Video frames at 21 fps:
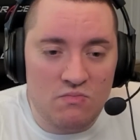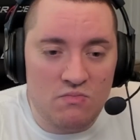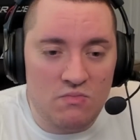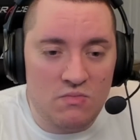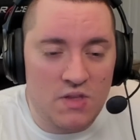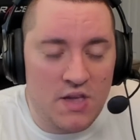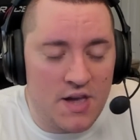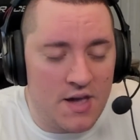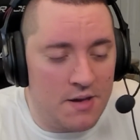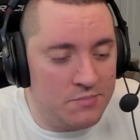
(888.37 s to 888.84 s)

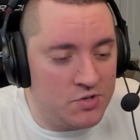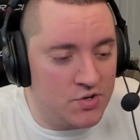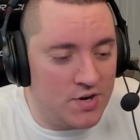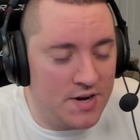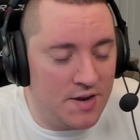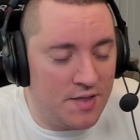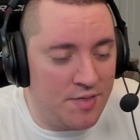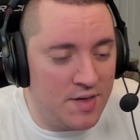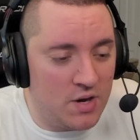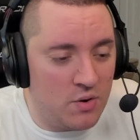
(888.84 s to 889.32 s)
yeah, I'm
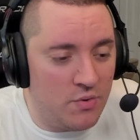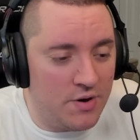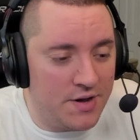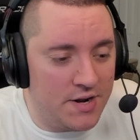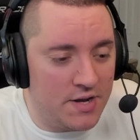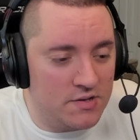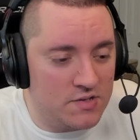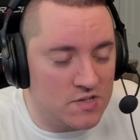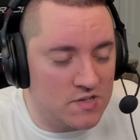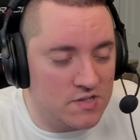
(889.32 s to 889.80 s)
trying to think what
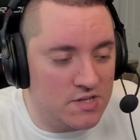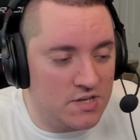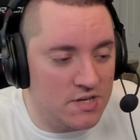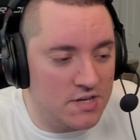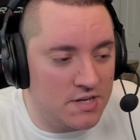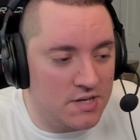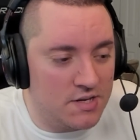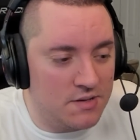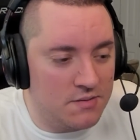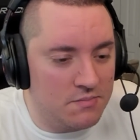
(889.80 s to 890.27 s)
else
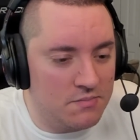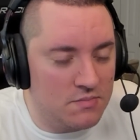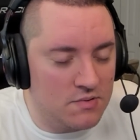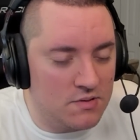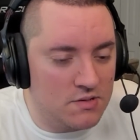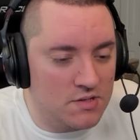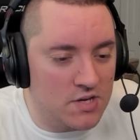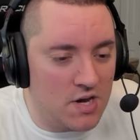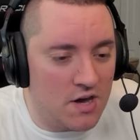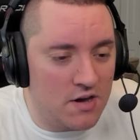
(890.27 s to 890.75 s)
to
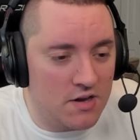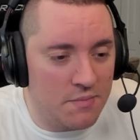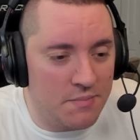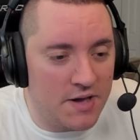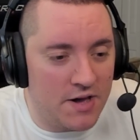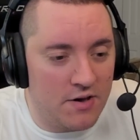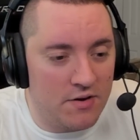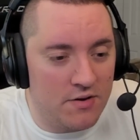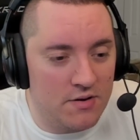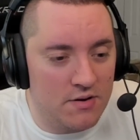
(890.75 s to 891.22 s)
talk
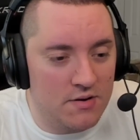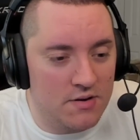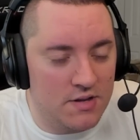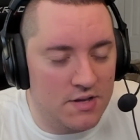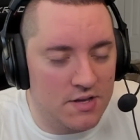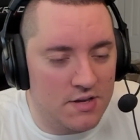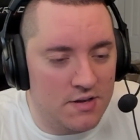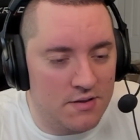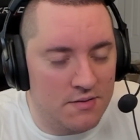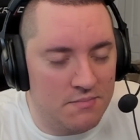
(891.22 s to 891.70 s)
about.
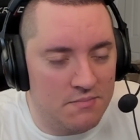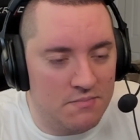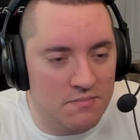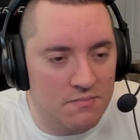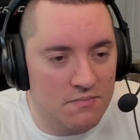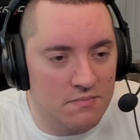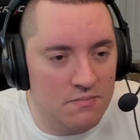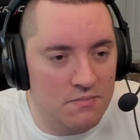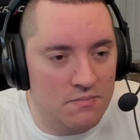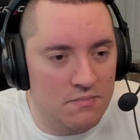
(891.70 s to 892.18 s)

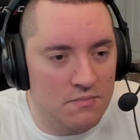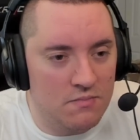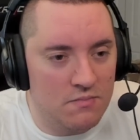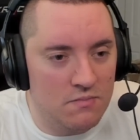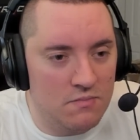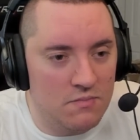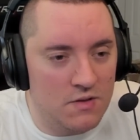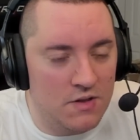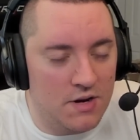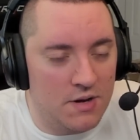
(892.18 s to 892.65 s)

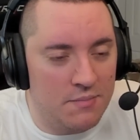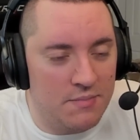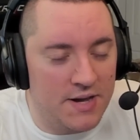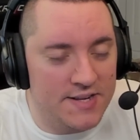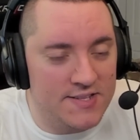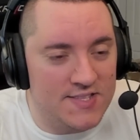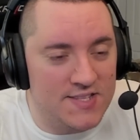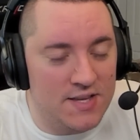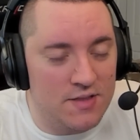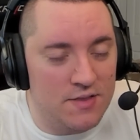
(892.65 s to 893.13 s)

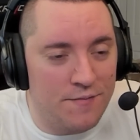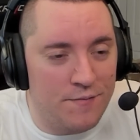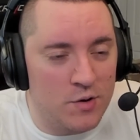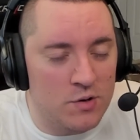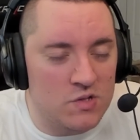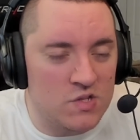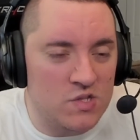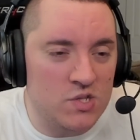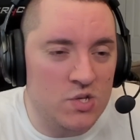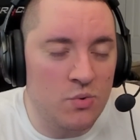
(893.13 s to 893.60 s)
I'd say the
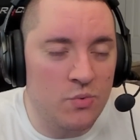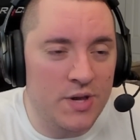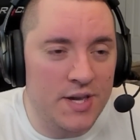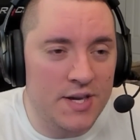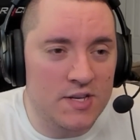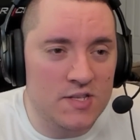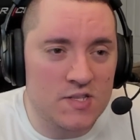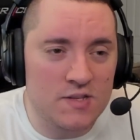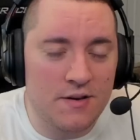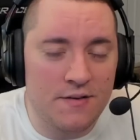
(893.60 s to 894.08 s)
first 2
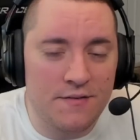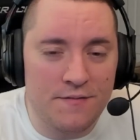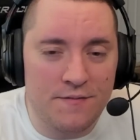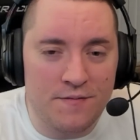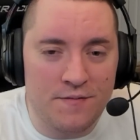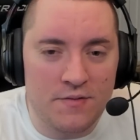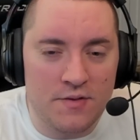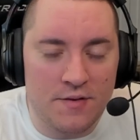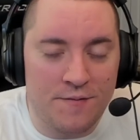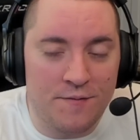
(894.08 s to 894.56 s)
weeks
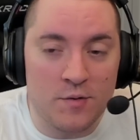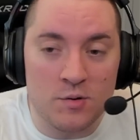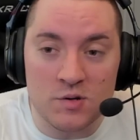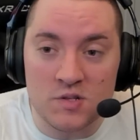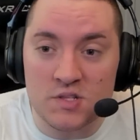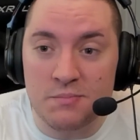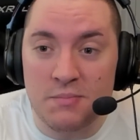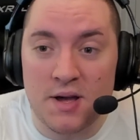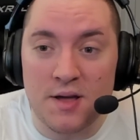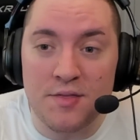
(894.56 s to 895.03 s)
of the
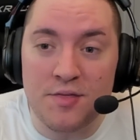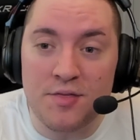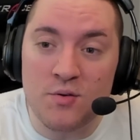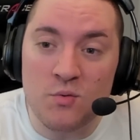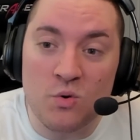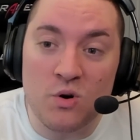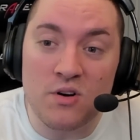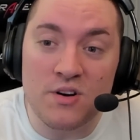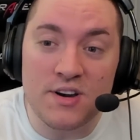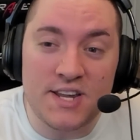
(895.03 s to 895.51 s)
first month
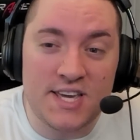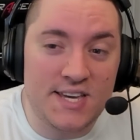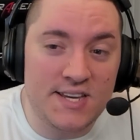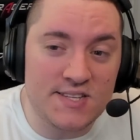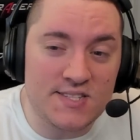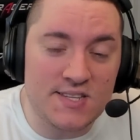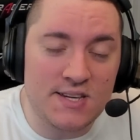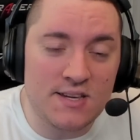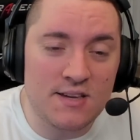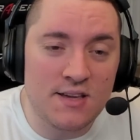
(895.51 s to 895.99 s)
weren't
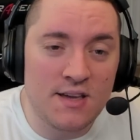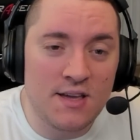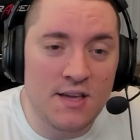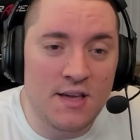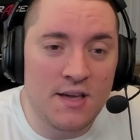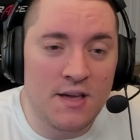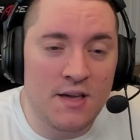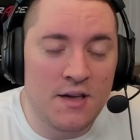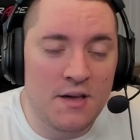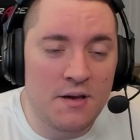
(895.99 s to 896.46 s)
easy.
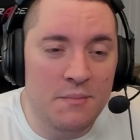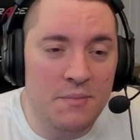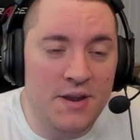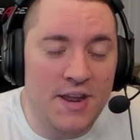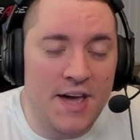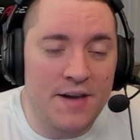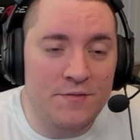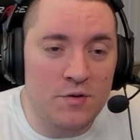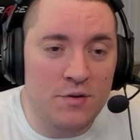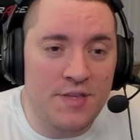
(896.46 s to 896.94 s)

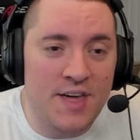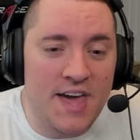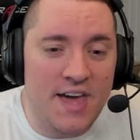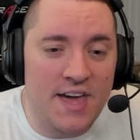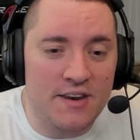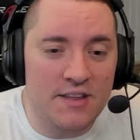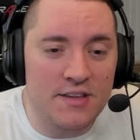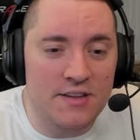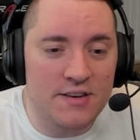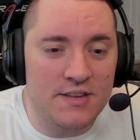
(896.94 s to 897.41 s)
But after
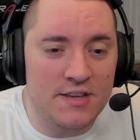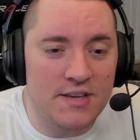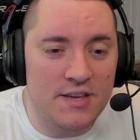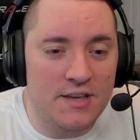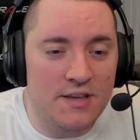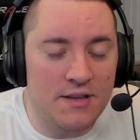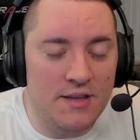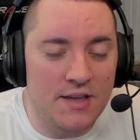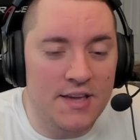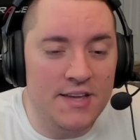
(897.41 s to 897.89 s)
that,
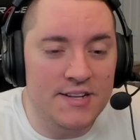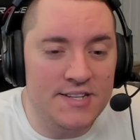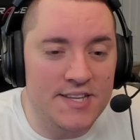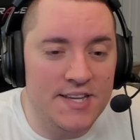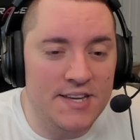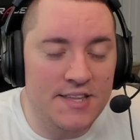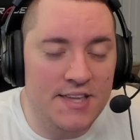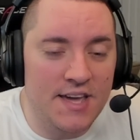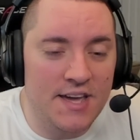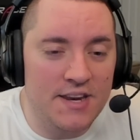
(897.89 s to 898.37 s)
it
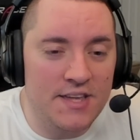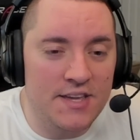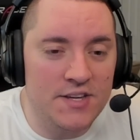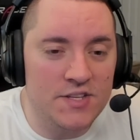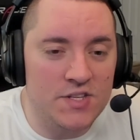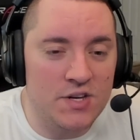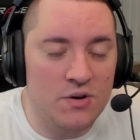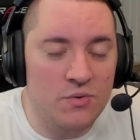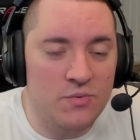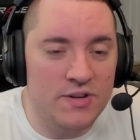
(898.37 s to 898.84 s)
did get
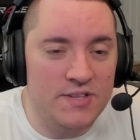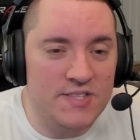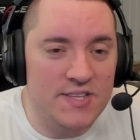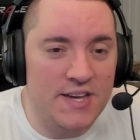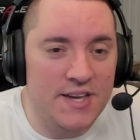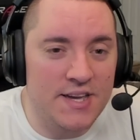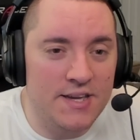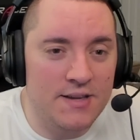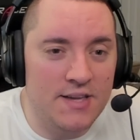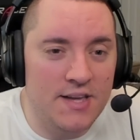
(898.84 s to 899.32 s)
easier once
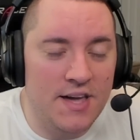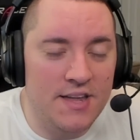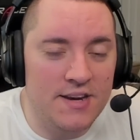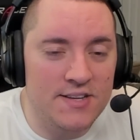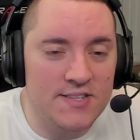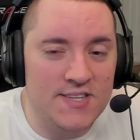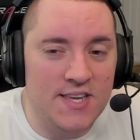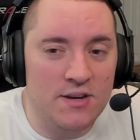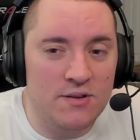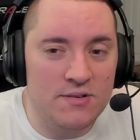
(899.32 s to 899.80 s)
I kind
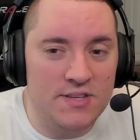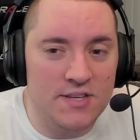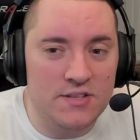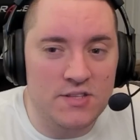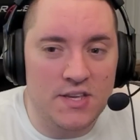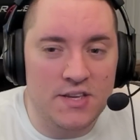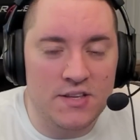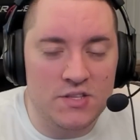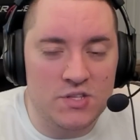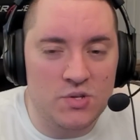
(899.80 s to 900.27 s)
of settled
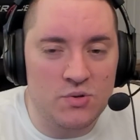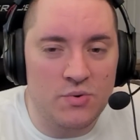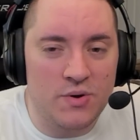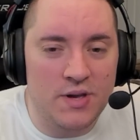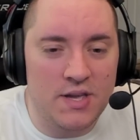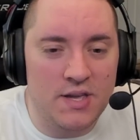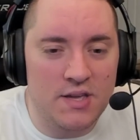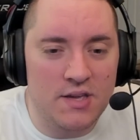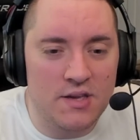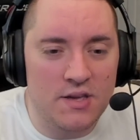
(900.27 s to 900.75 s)
into
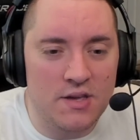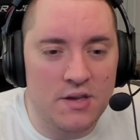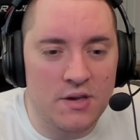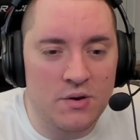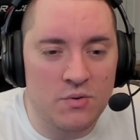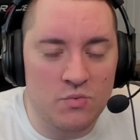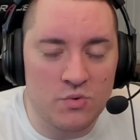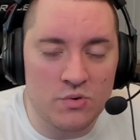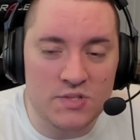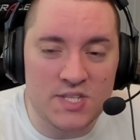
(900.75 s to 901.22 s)

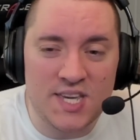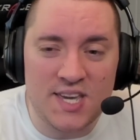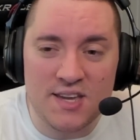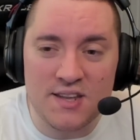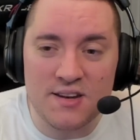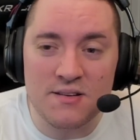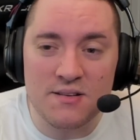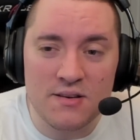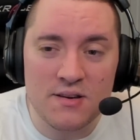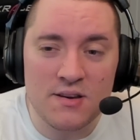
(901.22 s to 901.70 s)
a routine,